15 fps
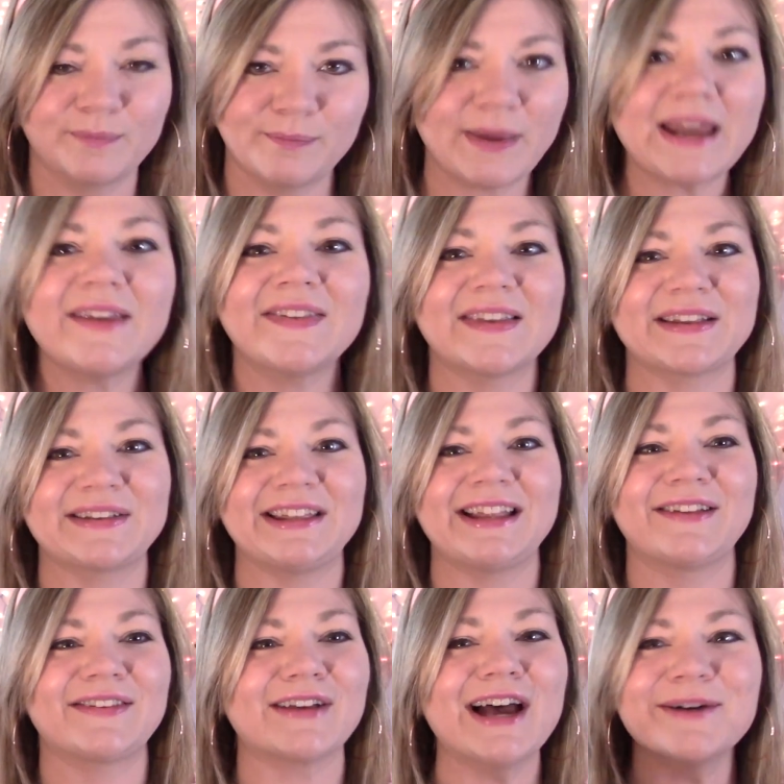
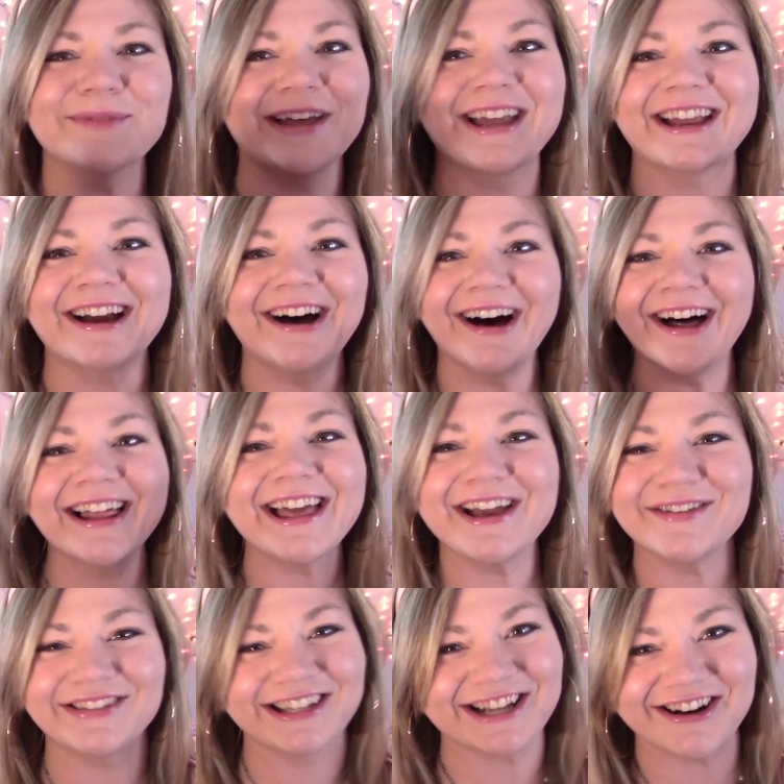Basically. So I'm like, all I
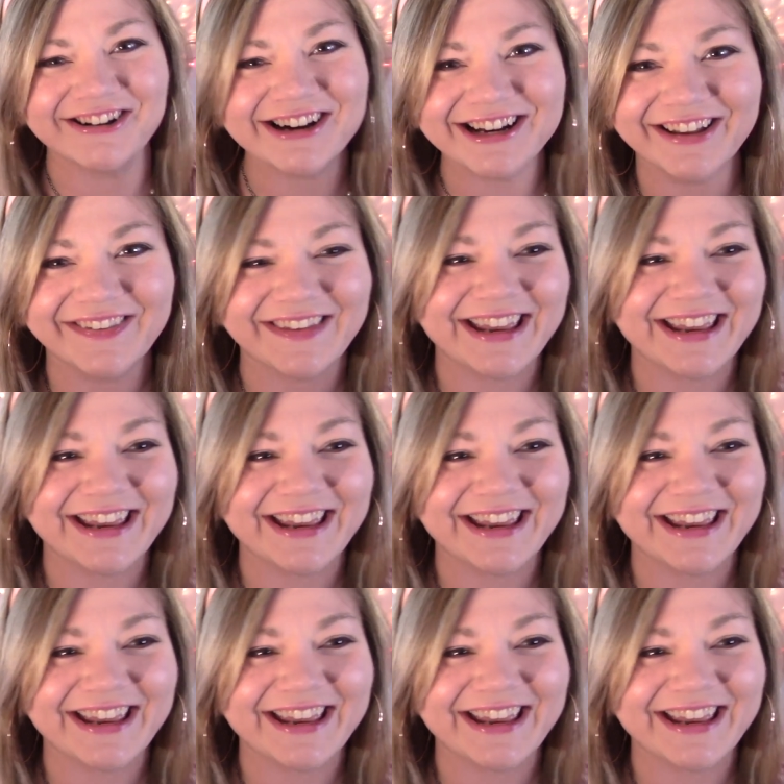have to go on is,